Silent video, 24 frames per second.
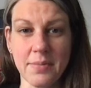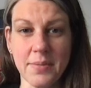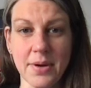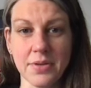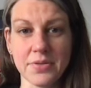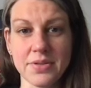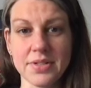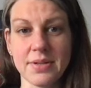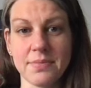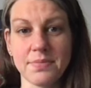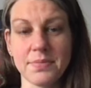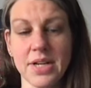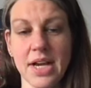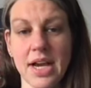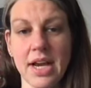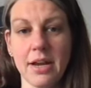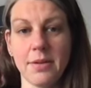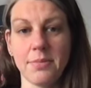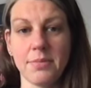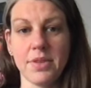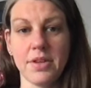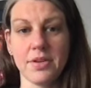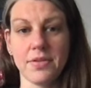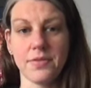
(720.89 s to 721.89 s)
out
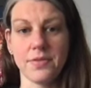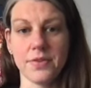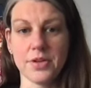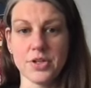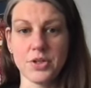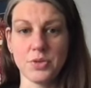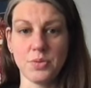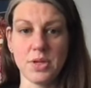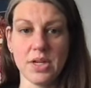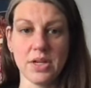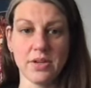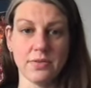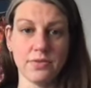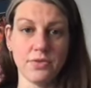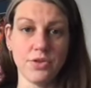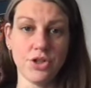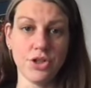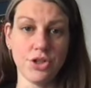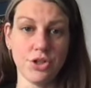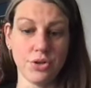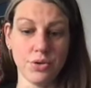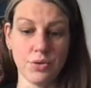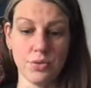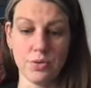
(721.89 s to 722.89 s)
sometime the first week of
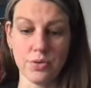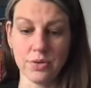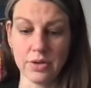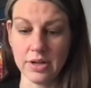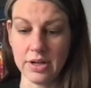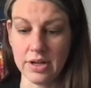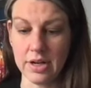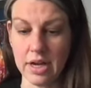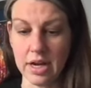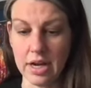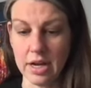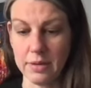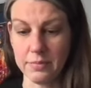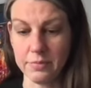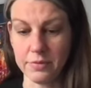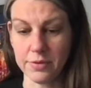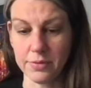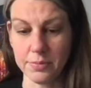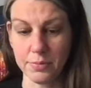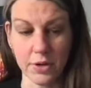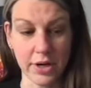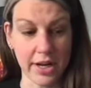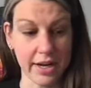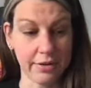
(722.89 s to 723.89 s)
June,
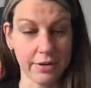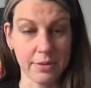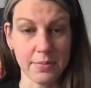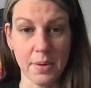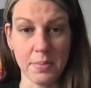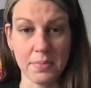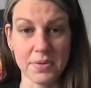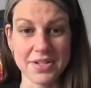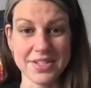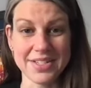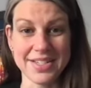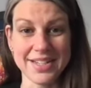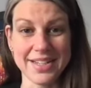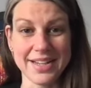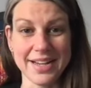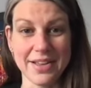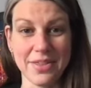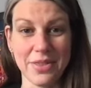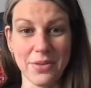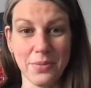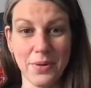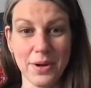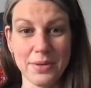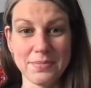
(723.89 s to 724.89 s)
from what I remember seeing on
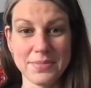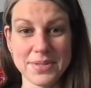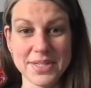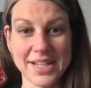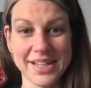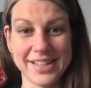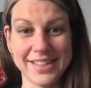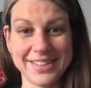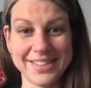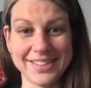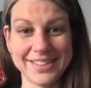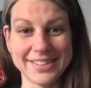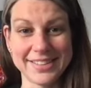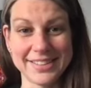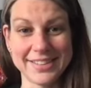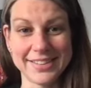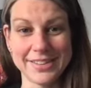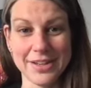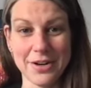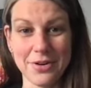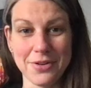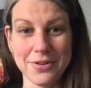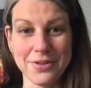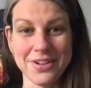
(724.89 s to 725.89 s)
the website.
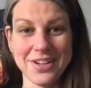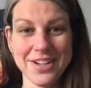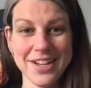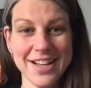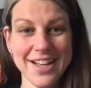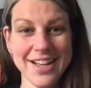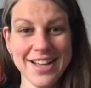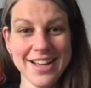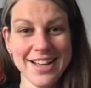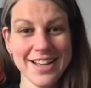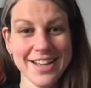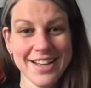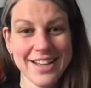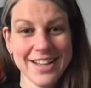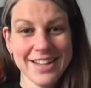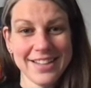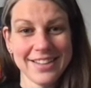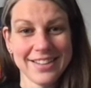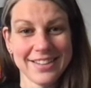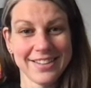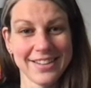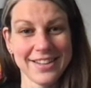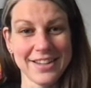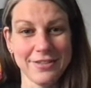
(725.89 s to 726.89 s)
So
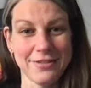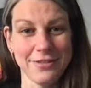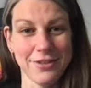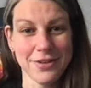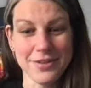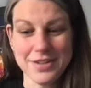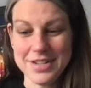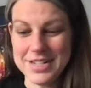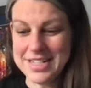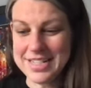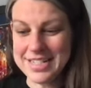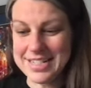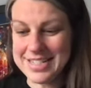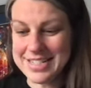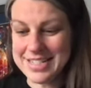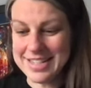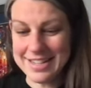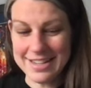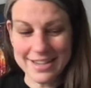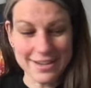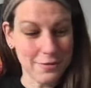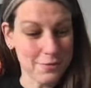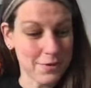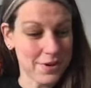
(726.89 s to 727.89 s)
looking forward to
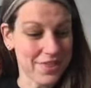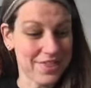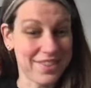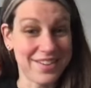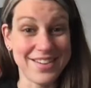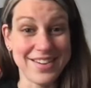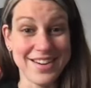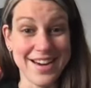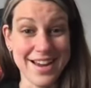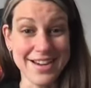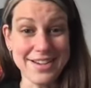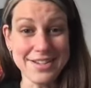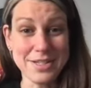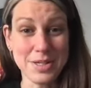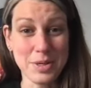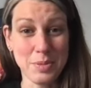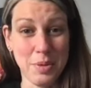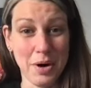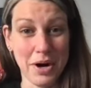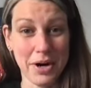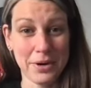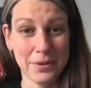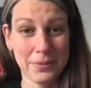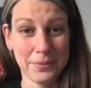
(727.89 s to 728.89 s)
seeing what the next
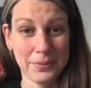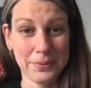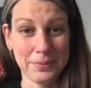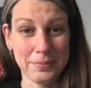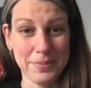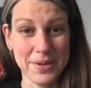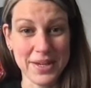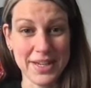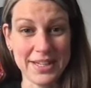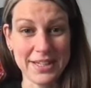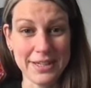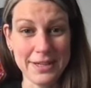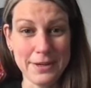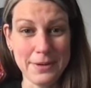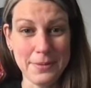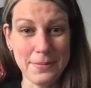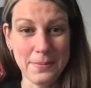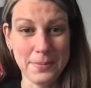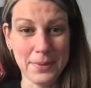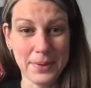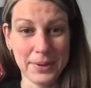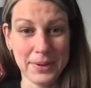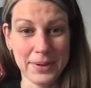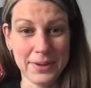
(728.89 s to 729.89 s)
part will be,
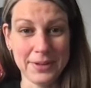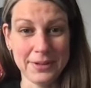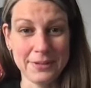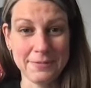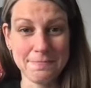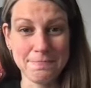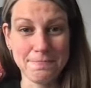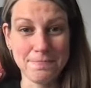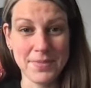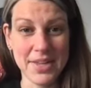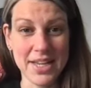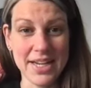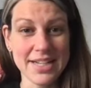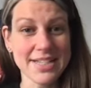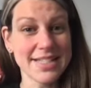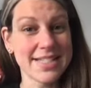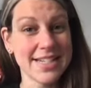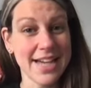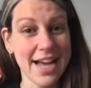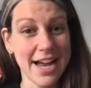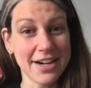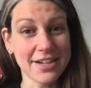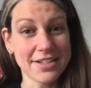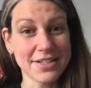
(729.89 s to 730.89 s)
but it is
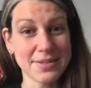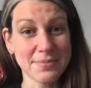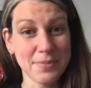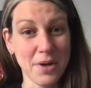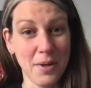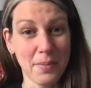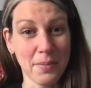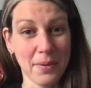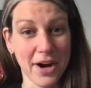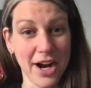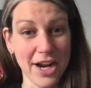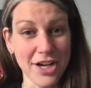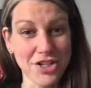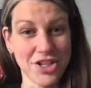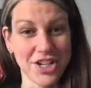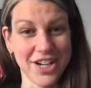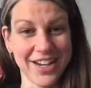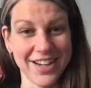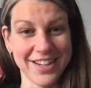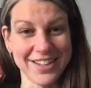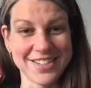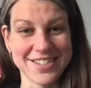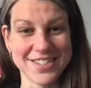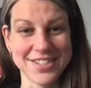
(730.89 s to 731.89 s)
not a small
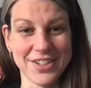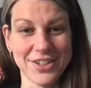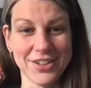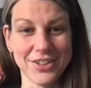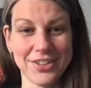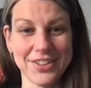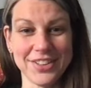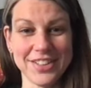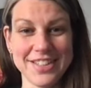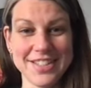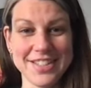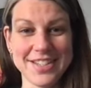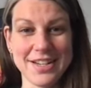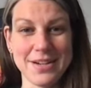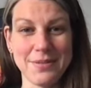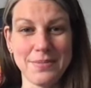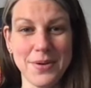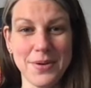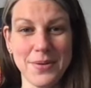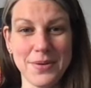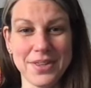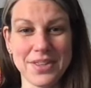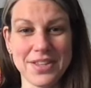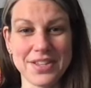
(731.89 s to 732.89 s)
project, so it's going to be
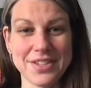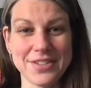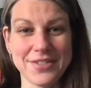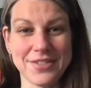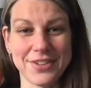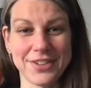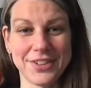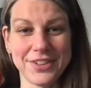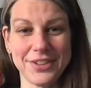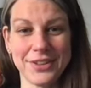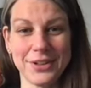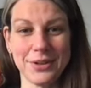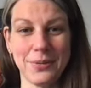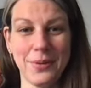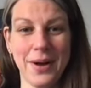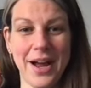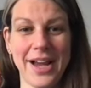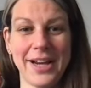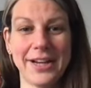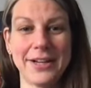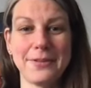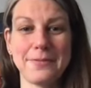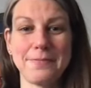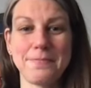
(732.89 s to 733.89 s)
with us for a little
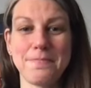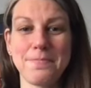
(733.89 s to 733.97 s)
while.